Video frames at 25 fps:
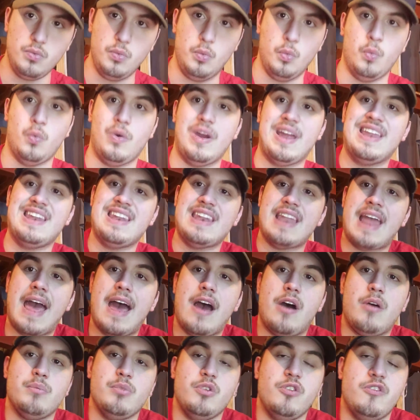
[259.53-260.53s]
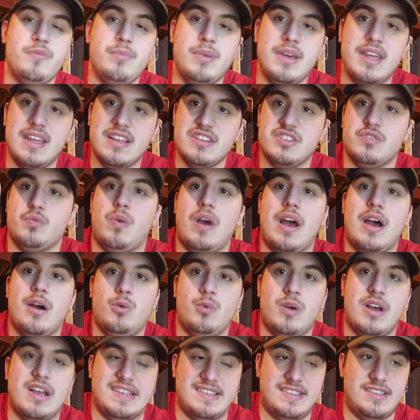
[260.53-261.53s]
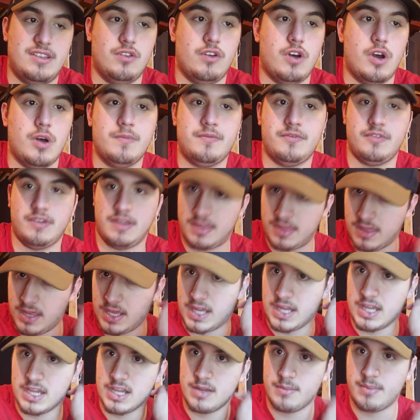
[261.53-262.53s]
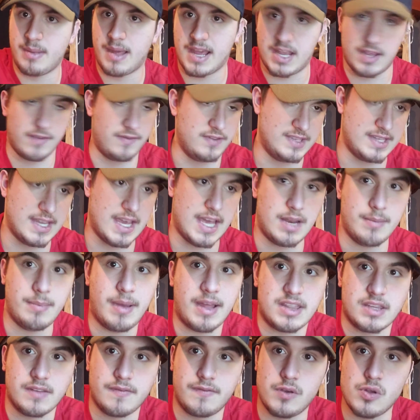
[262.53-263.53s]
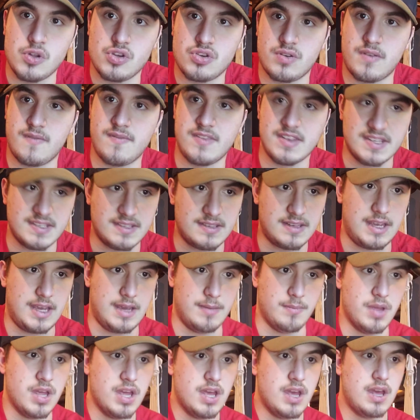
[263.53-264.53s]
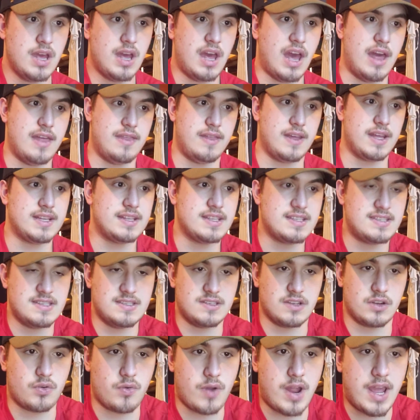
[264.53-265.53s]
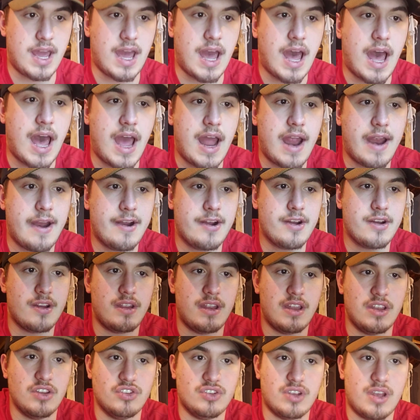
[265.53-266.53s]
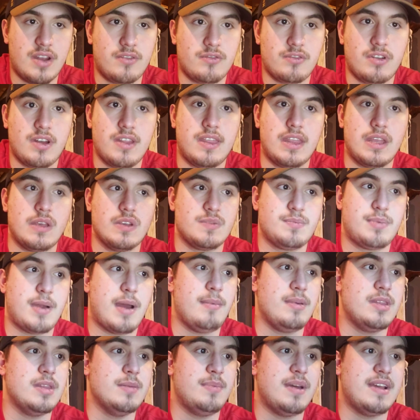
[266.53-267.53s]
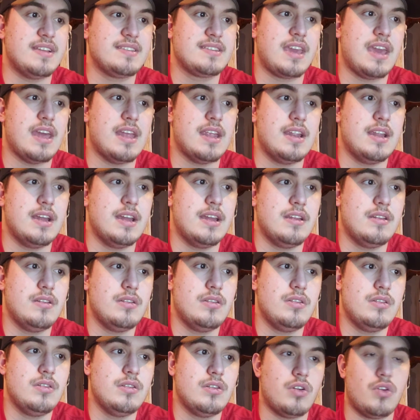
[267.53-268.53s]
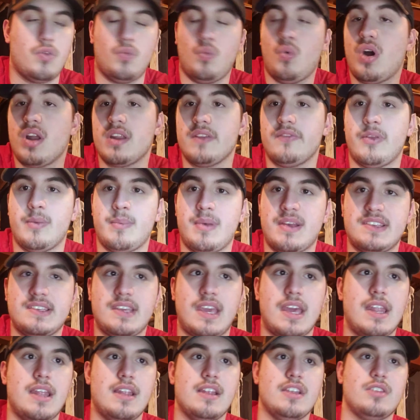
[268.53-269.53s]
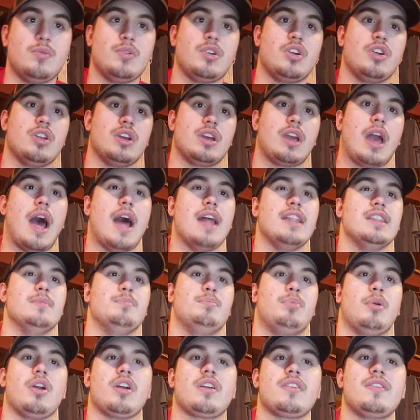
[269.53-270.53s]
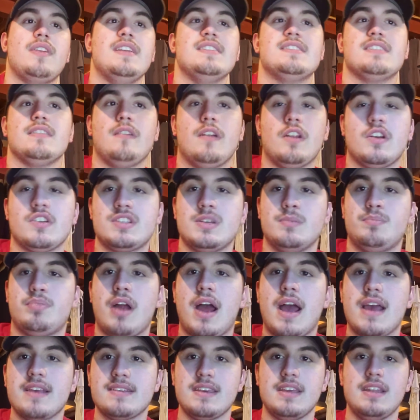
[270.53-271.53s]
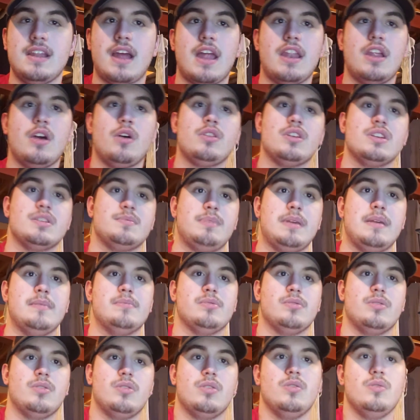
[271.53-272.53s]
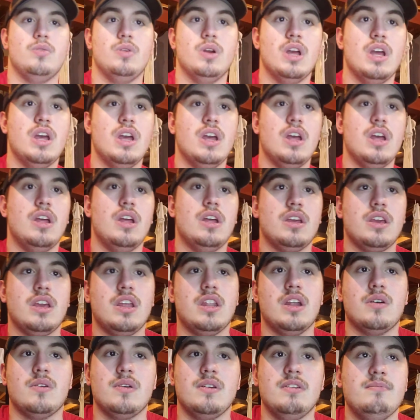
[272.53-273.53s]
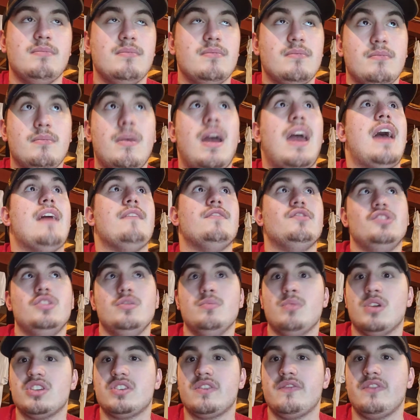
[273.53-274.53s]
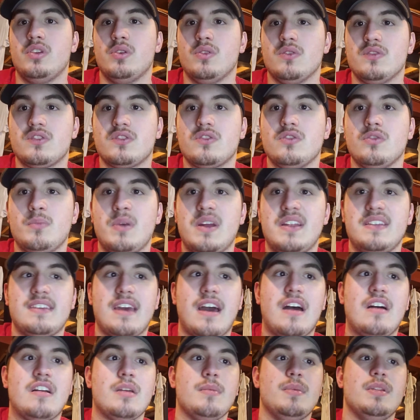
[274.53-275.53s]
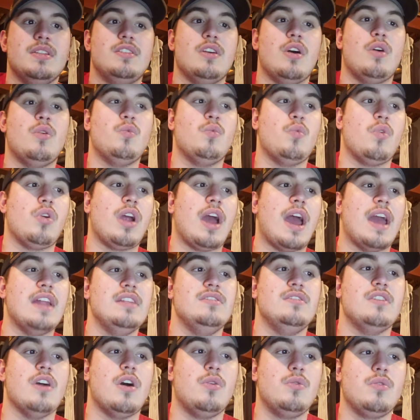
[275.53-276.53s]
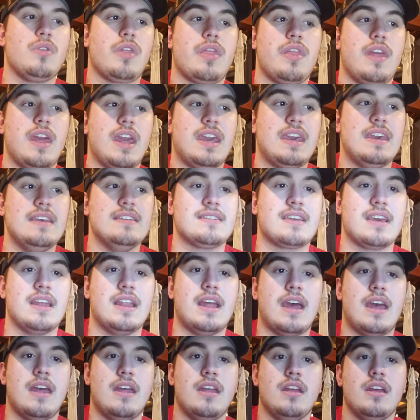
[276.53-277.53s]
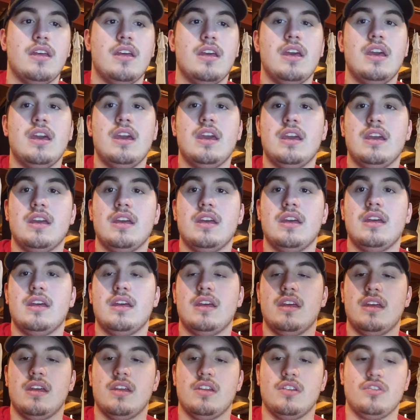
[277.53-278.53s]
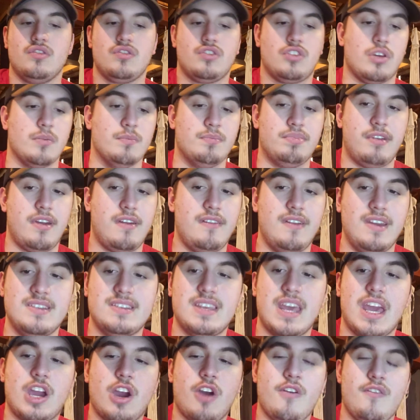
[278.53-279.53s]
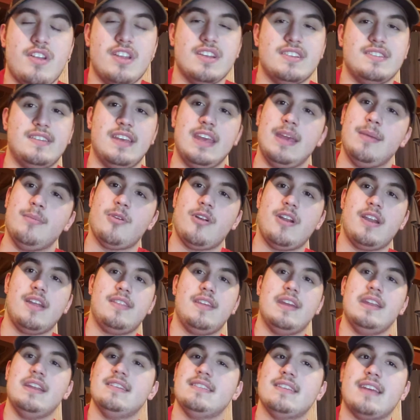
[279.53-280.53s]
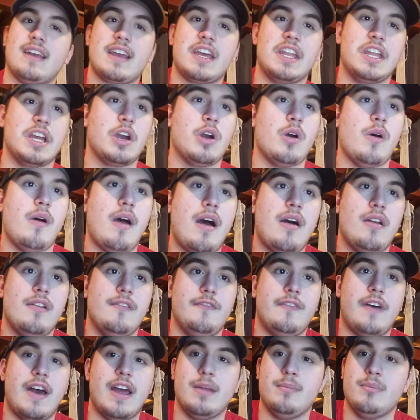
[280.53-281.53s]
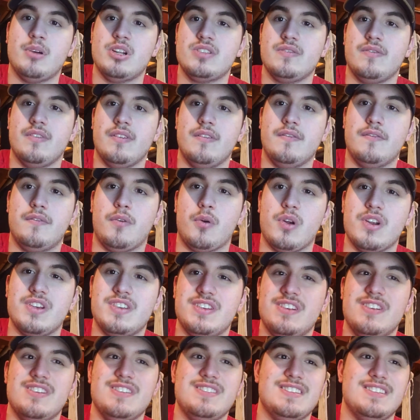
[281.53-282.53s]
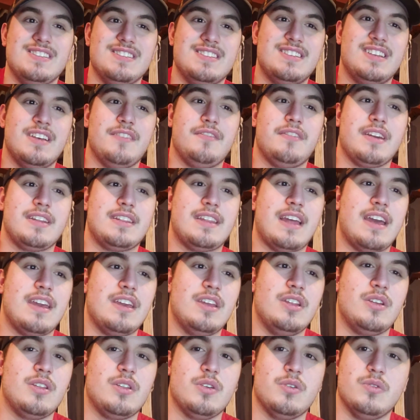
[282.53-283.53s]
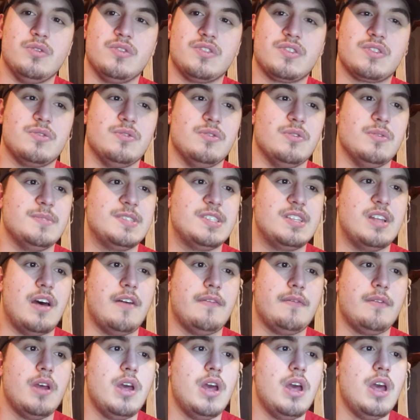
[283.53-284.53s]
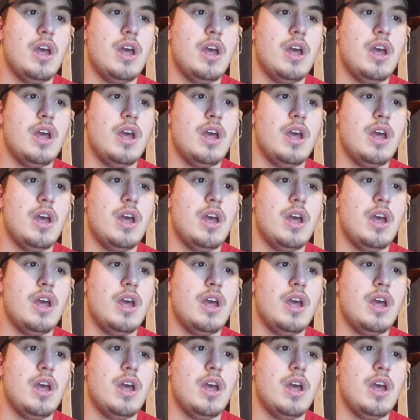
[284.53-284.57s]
win now movement as well, while still hopefully thinking in the back of his head about the future of this team. I think this is a great hire in general. I think it's probably the best candidate, or one of the best candidates we could have got. The Burke thing's a little surprising. I know there's people who, he might have too much of an old school mentality, but don't worry. I don't think he's going to completely take over this team or anything. He's not going to go out and find a bunch of enforcers and stuff like that, the old school stuff.